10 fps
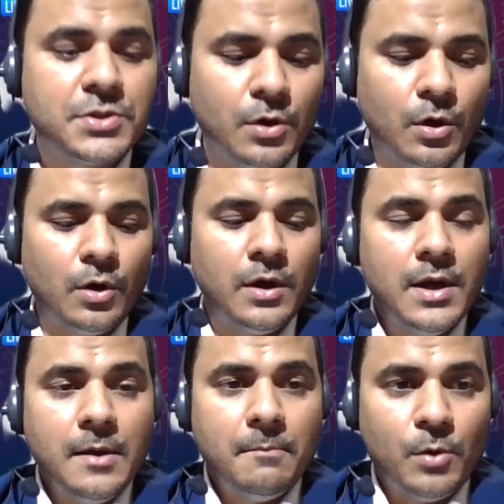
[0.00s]
So
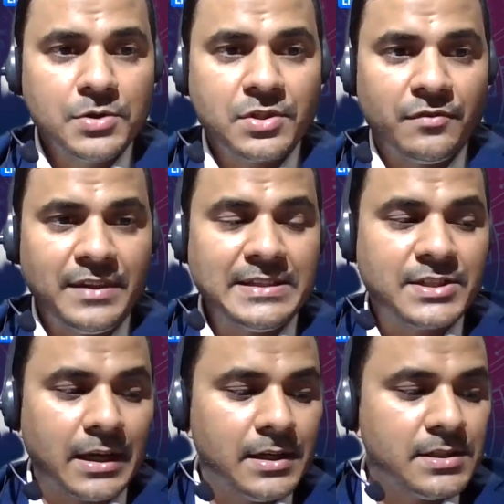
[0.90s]
most of these
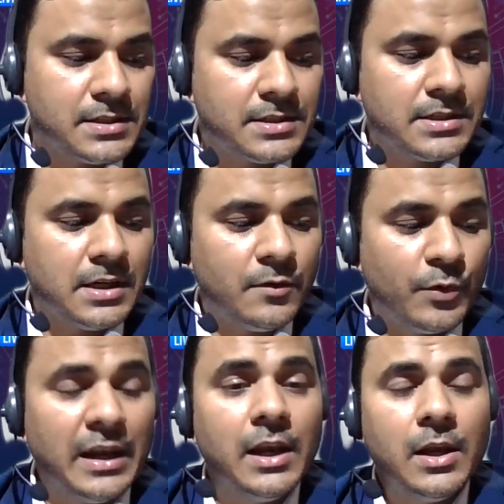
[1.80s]
challenges
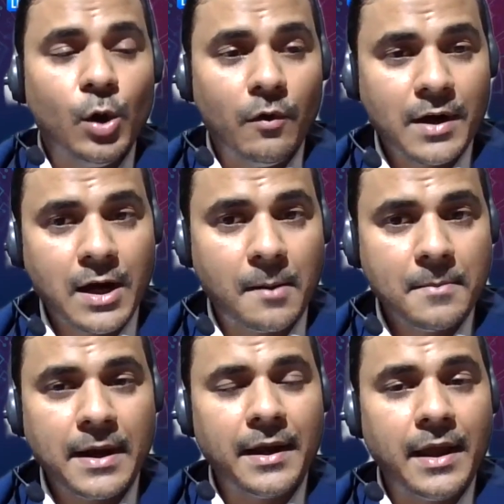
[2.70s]
will
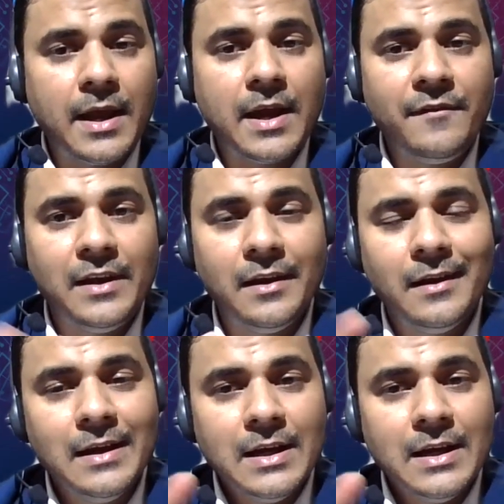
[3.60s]
overcome, and AI will